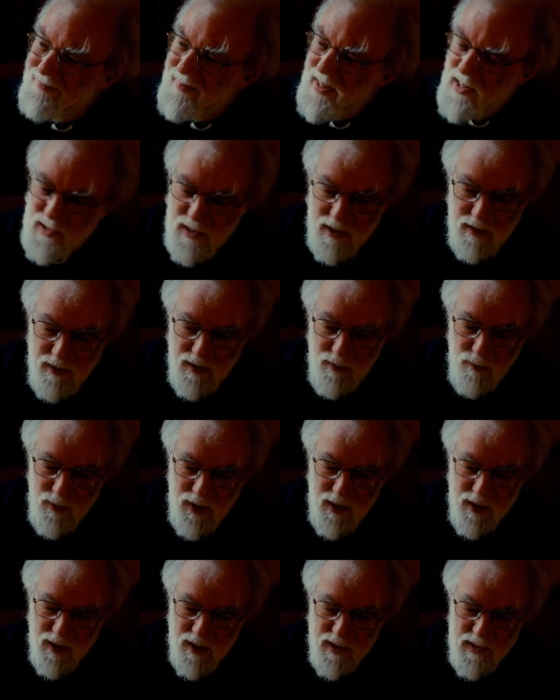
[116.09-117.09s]
He suddenly
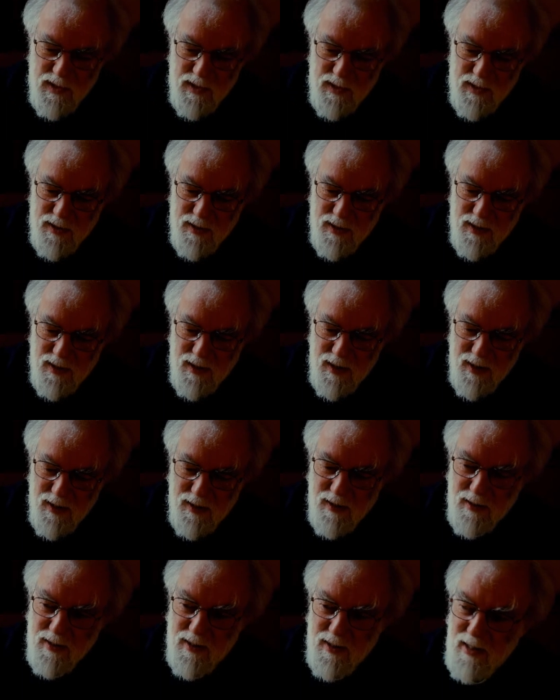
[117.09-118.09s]
realizes
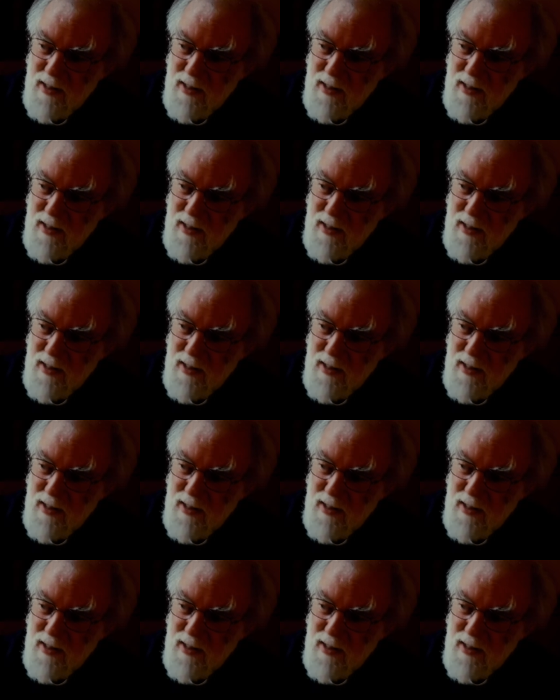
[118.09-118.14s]
that